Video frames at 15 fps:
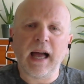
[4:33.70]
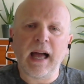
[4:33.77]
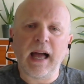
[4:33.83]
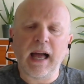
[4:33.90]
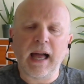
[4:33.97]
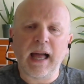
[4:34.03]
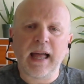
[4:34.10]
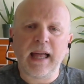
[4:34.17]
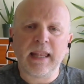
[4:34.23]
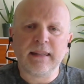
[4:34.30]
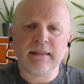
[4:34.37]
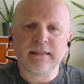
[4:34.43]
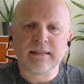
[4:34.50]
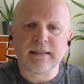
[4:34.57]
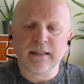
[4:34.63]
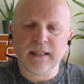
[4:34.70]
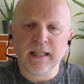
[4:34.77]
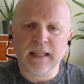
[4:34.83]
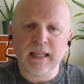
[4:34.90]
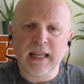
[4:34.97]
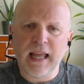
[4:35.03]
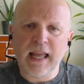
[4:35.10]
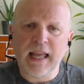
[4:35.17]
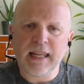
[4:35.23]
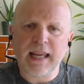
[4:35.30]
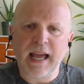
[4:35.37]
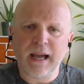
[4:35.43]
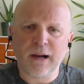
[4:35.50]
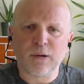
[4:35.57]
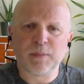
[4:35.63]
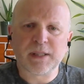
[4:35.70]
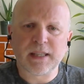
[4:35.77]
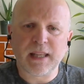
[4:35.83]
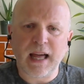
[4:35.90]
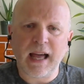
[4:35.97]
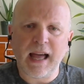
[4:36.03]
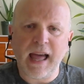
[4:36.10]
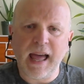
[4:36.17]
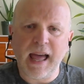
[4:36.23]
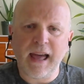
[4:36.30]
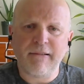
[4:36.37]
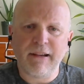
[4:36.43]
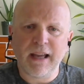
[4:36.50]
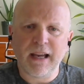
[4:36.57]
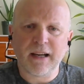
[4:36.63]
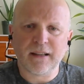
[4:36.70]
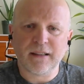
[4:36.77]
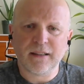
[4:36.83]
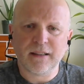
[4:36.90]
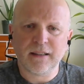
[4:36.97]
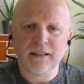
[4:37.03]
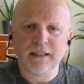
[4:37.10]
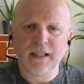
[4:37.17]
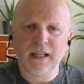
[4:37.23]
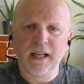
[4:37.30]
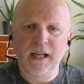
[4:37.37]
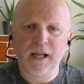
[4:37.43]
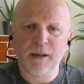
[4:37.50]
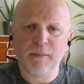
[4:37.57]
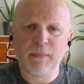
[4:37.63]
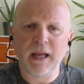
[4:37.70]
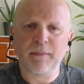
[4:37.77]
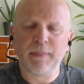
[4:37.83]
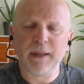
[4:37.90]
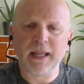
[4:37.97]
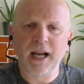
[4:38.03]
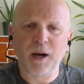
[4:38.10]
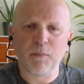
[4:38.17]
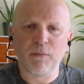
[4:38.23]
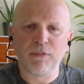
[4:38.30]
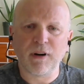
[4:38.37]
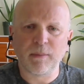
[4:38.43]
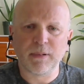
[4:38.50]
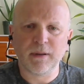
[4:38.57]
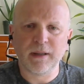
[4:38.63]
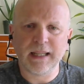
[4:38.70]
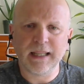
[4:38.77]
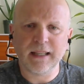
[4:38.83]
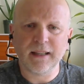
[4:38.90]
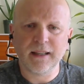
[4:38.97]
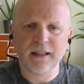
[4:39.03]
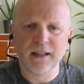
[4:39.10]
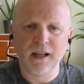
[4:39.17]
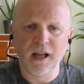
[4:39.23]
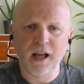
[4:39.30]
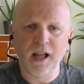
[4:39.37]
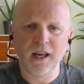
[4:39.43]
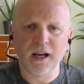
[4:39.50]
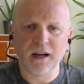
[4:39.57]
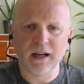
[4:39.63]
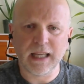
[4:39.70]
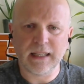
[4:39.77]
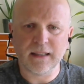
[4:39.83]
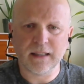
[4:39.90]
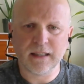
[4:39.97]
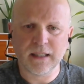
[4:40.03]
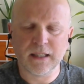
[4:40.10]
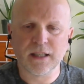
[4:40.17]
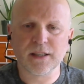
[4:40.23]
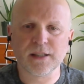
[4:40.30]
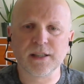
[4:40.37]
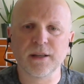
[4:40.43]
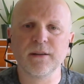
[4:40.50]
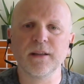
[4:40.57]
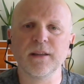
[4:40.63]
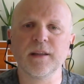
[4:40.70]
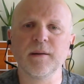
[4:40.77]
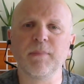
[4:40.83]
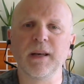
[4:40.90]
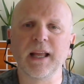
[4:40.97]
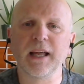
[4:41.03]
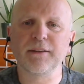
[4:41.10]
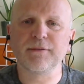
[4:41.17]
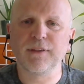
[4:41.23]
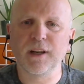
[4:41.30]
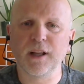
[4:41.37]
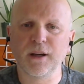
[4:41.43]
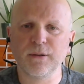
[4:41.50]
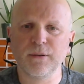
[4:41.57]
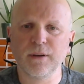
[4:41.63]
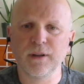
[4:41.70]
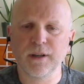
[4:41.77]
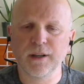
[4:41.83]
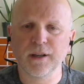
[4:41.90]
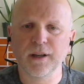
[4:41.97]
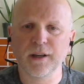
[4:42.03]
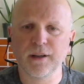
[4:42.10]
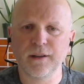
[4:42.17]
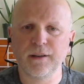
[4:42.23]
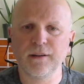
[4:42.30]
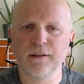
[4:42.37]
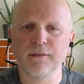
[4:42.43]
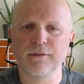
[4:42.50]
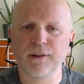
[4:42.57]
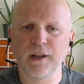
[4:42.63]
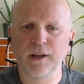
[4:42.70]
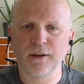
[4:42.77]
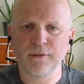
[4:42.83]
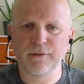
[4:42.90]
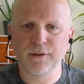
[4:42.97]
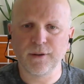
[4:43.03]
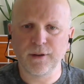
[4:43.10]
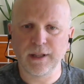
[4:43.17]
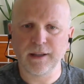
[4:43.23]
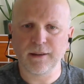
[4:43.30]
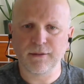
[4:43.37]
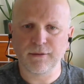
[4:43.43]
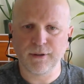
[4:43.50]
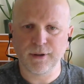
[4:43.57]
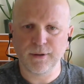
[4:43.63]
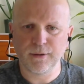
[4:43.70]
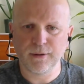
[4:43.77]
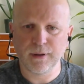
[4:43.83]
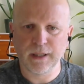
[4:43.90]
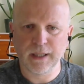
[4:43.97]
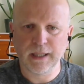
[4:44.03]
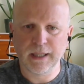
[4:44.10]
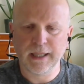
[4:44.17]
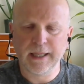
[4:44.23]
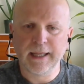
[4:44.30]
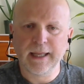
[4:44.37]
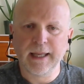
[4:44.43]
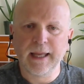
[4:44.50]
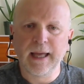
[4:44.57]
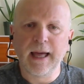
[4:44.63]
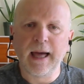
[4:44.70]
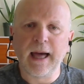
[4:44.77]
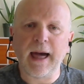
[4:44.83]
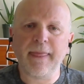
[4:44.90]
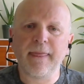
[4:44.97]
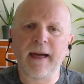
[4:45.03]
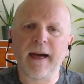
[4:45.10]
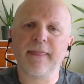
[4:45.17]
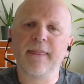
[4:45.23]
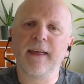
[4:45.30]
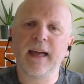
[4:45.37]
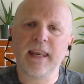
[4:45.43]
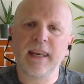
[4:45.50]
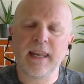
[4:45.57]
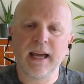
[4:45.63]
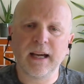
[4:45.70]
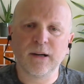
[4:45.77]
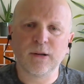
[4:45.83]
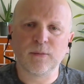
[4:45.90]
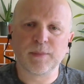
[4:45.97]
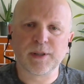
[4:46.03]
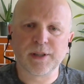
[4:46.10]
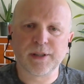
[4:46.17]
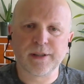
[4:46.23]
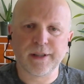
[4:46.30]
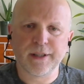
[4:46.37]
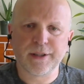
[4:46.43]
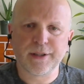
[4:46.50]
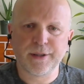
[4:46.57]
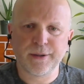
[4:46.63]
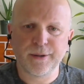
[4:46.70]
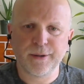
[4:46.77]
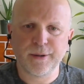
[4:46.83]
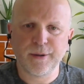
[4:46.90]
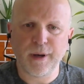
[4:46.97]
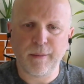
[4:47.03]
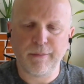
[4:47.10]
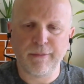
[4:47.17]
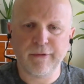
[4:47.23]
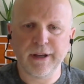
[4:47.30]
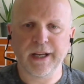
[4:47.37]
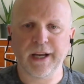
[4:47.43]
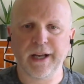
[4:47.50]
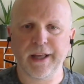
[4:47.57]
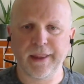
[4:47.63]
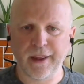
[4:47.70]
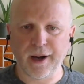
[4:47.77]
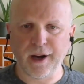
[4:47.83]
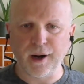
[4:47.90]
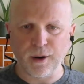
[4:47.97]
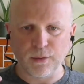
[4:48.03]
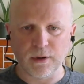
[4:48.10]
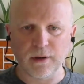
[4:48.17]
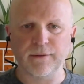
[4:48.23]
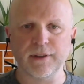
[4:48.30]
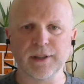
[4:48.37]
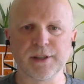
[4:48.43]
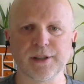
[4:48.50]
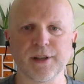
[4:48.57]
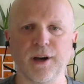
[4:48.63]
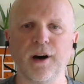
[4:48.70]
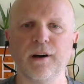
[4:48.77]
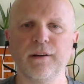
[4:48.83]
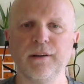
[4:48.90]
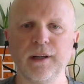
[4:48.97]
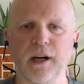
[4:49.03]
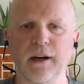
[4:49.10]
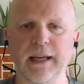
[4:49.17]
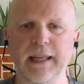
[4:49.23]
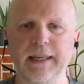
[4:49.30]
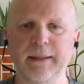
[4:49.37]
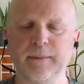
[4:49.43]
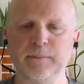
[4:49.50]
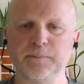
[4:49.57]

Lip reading: and it helps that area become properly aligned so that the blood flow can flow fully through. And that then helps to bring the whole of us online.